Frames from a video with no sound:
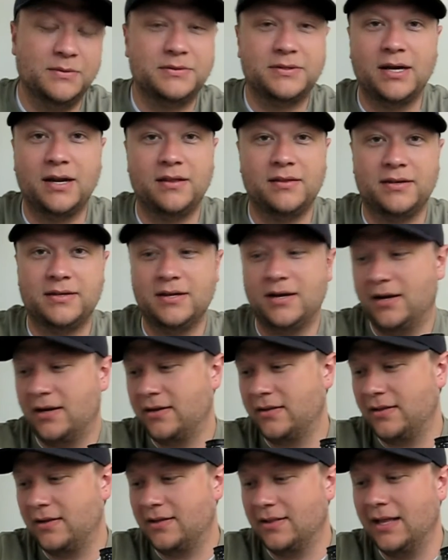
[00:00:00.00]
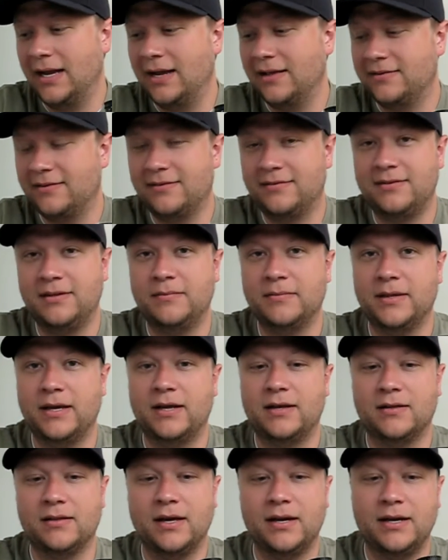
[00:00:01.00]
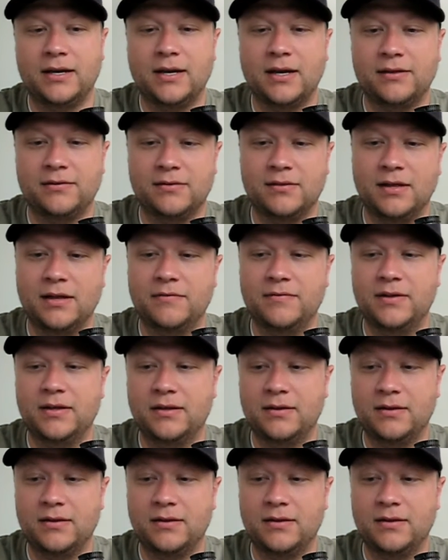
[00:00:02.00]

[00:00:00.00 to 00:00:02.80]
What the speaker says: kind of the talk of the class. It seemed like a lot of guys loved it.